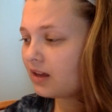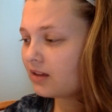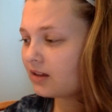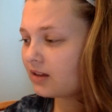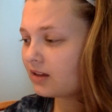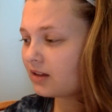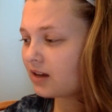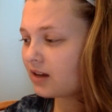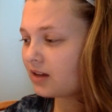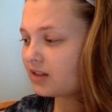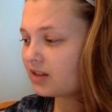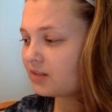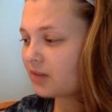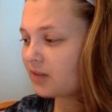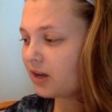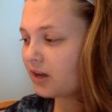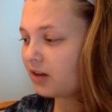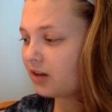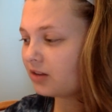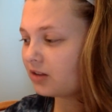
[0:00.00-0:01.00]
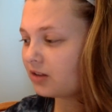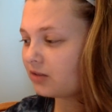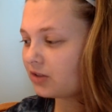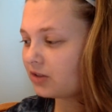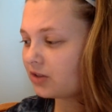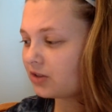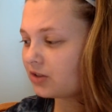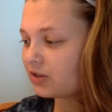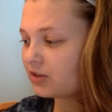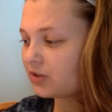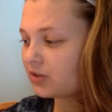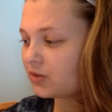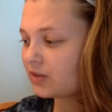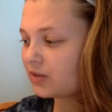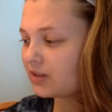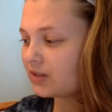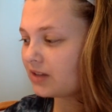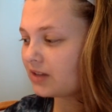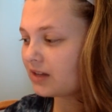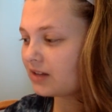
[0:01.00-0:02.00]
Then God smiled and returned to
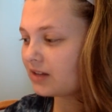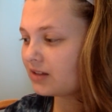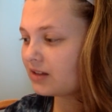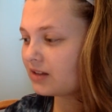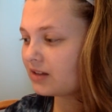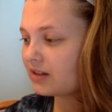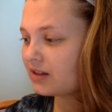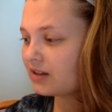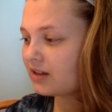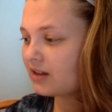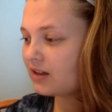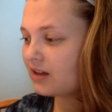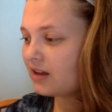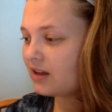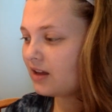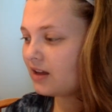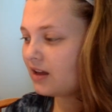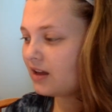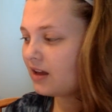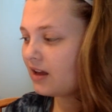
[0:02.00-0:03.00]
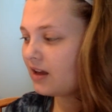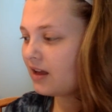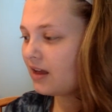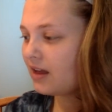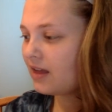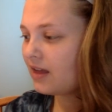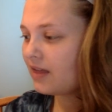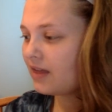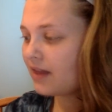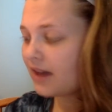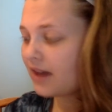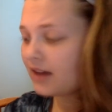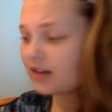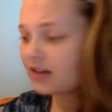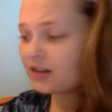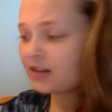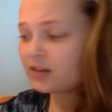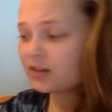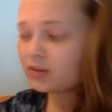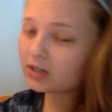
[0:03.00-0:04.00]
his desk. That
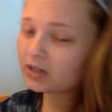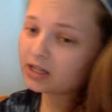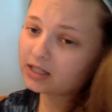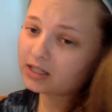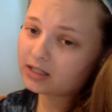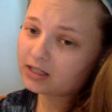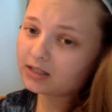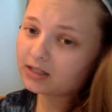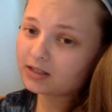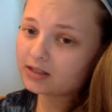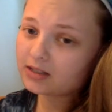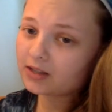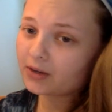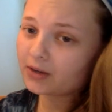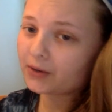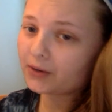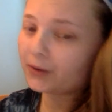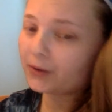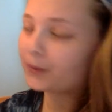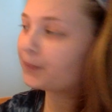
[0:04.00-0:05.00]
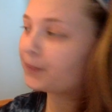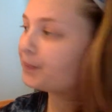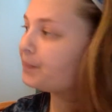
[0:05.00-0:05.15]
is what I needed to tell you.